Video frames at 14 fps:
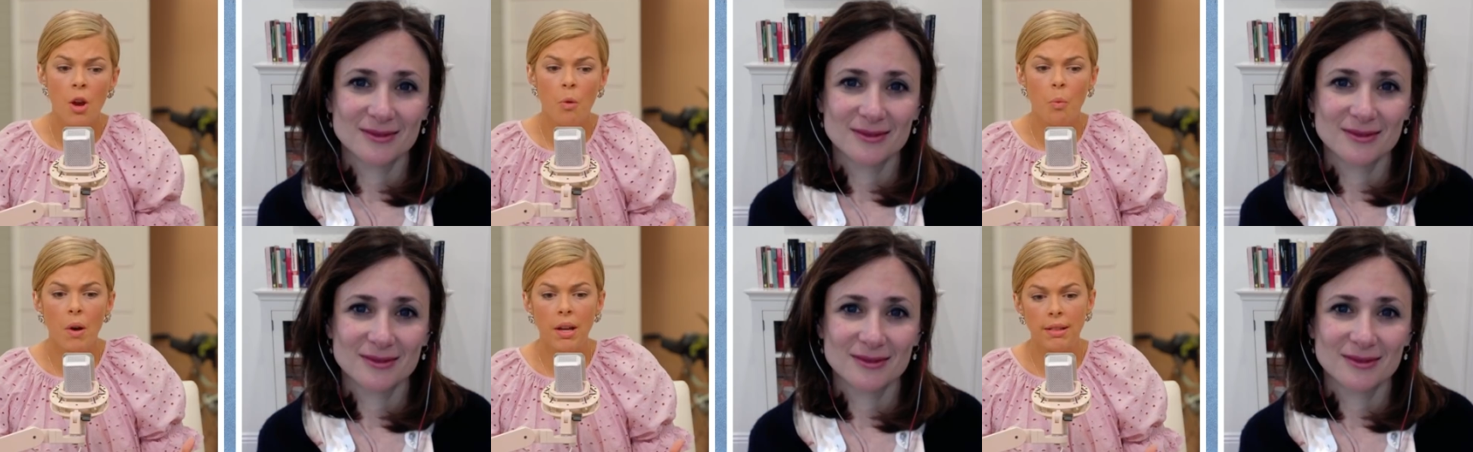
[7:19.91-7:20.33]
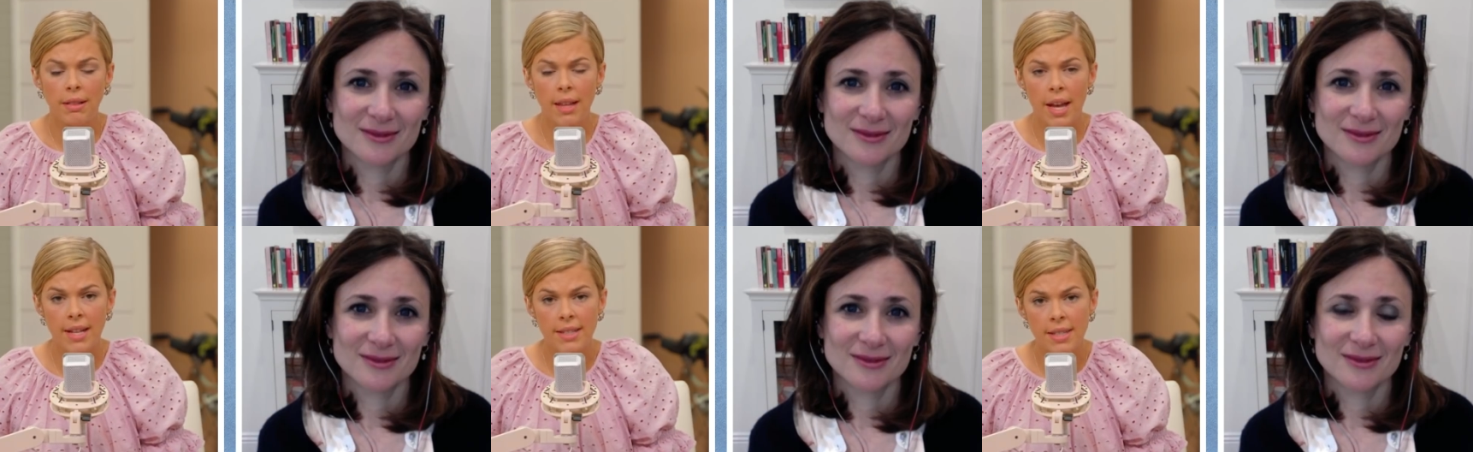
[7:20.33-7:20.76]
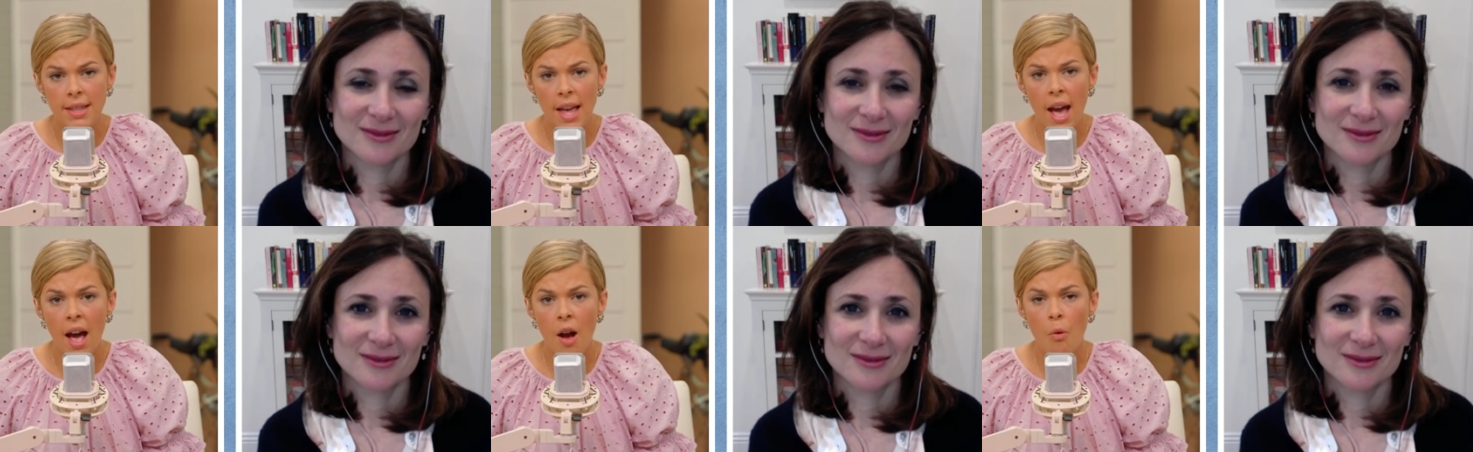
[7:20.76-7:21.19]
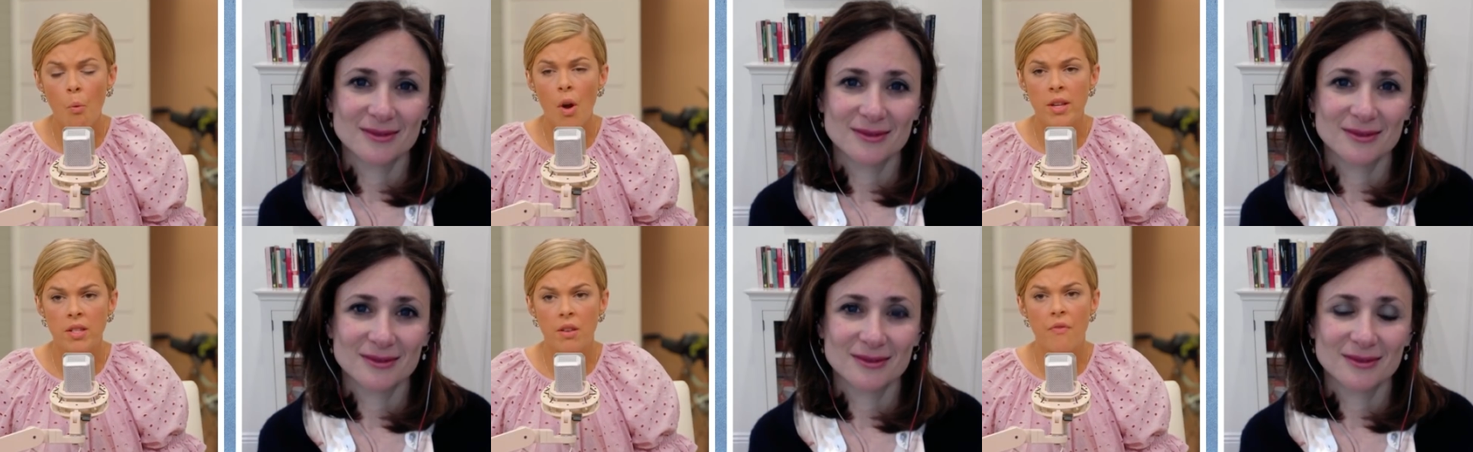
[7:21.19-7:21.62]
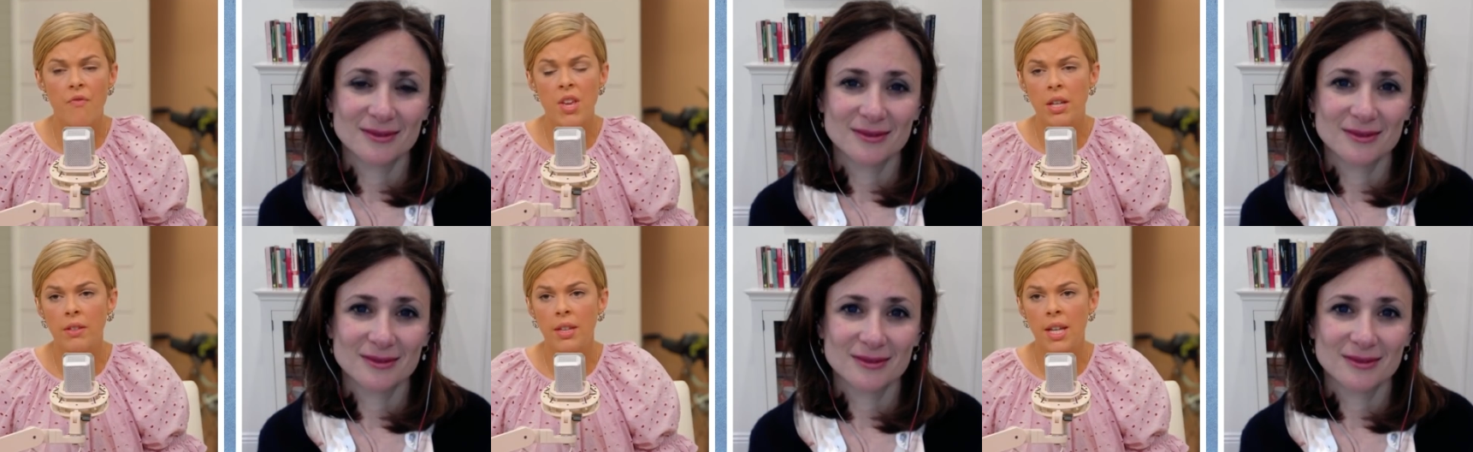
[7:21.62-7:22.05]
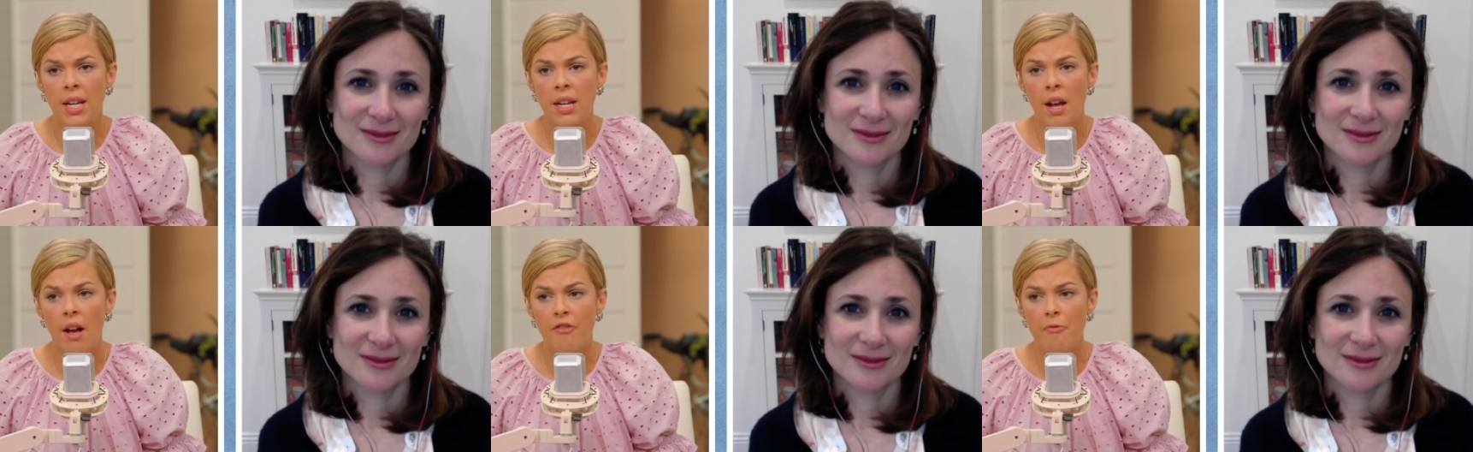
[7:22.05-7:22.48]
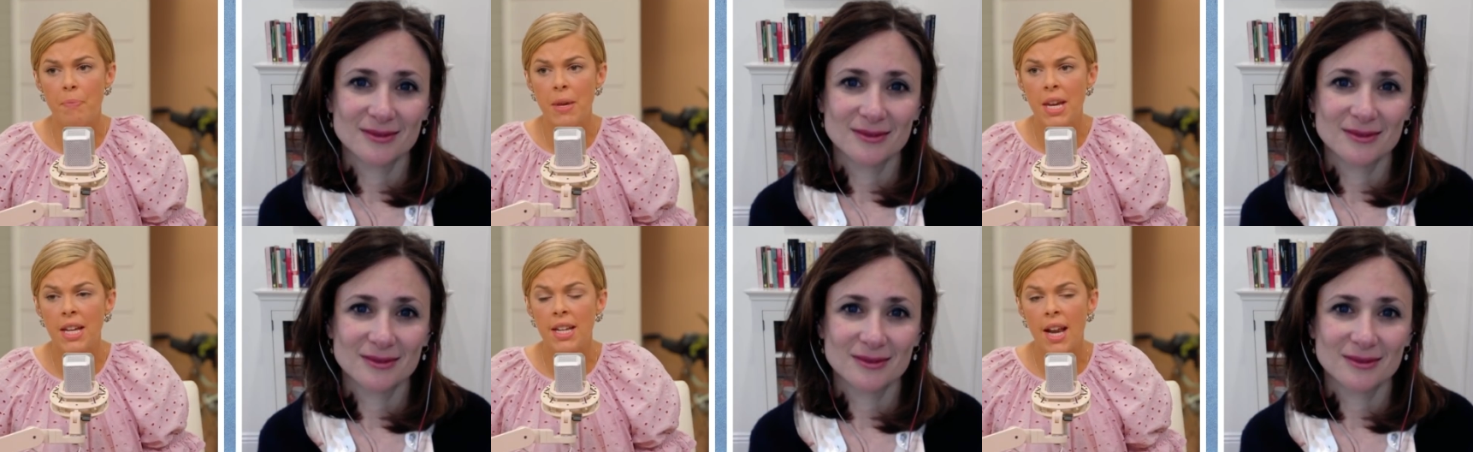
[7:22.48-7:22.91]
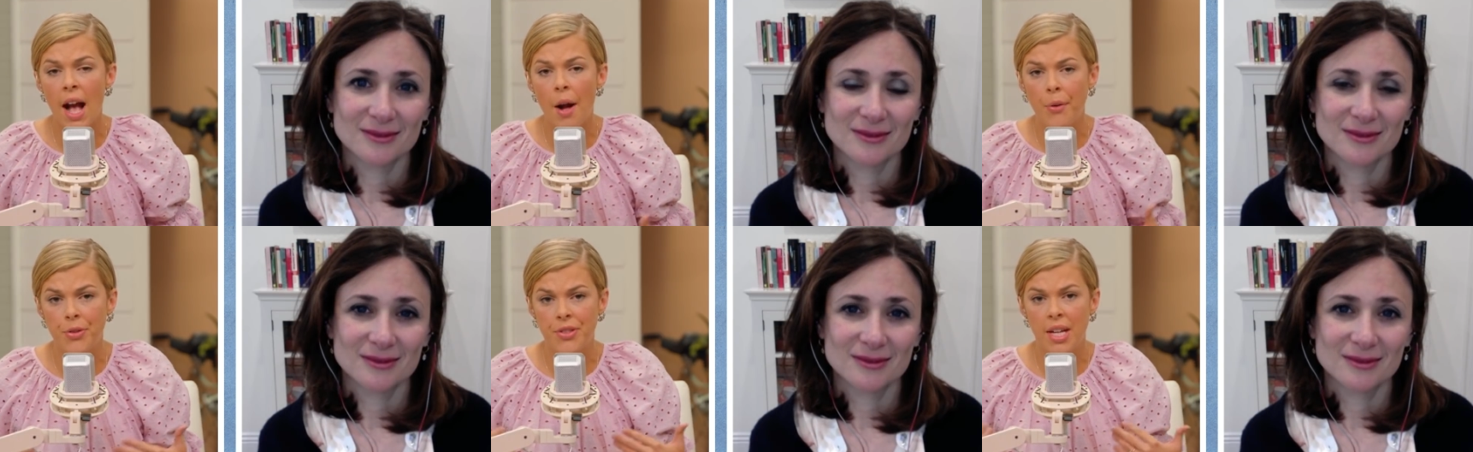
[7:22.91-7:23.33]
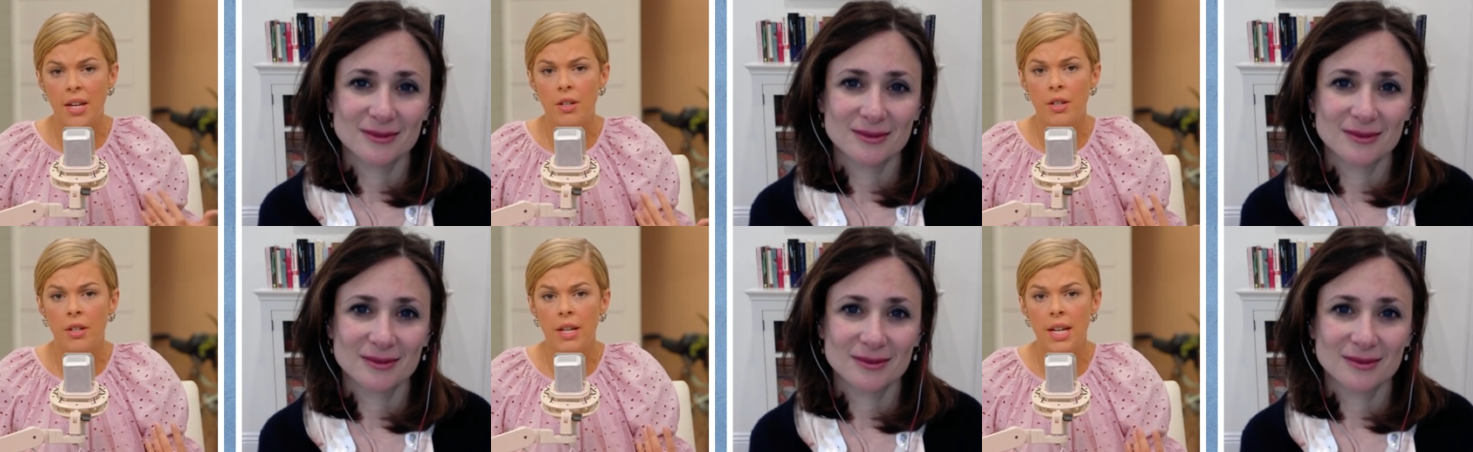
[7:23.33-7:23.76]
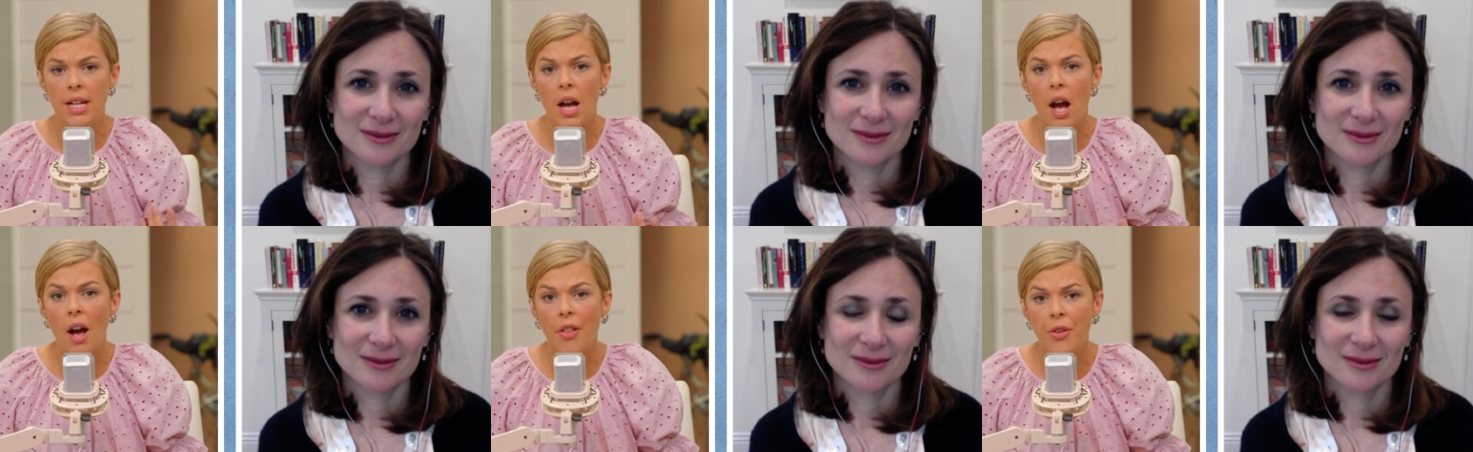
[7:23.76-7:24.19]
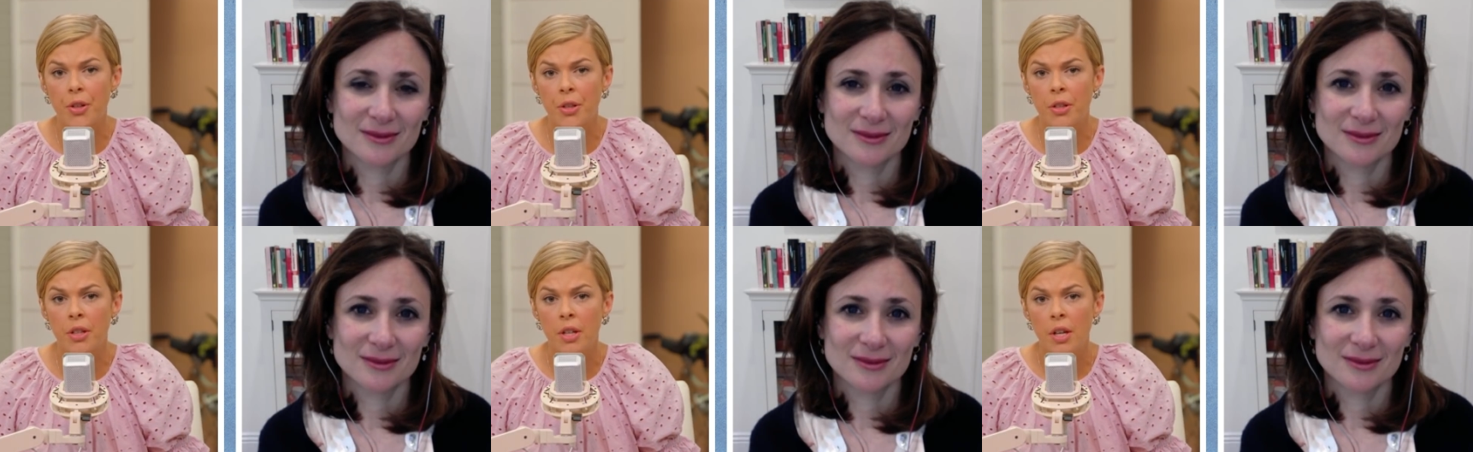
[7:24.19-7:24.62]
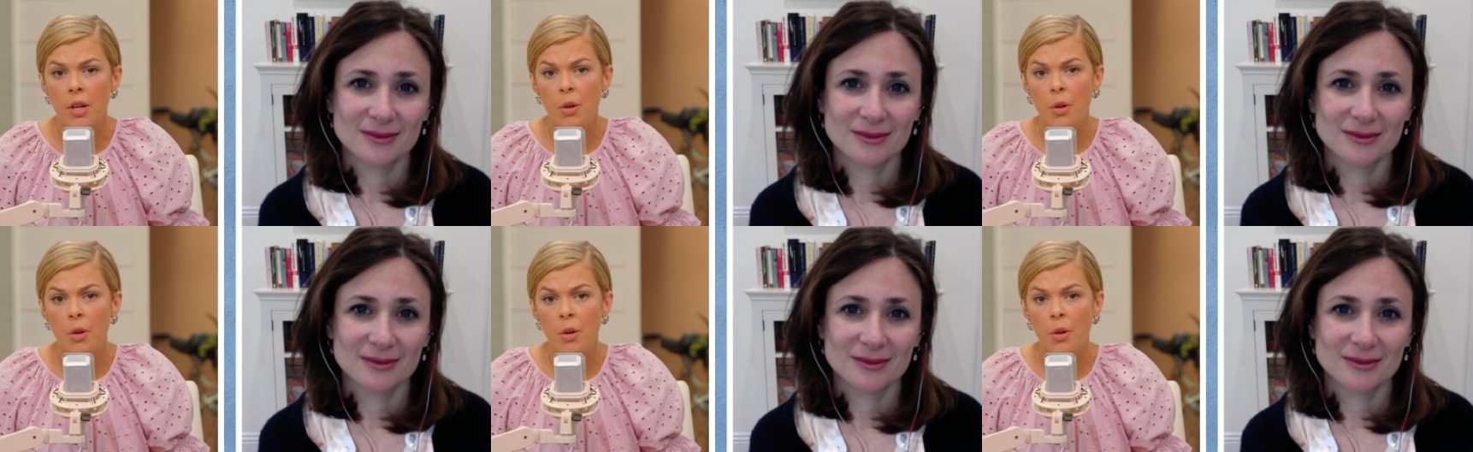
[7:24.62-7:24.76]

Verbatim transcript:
Speaker 1: what led to that was a feeling of being an outsider in other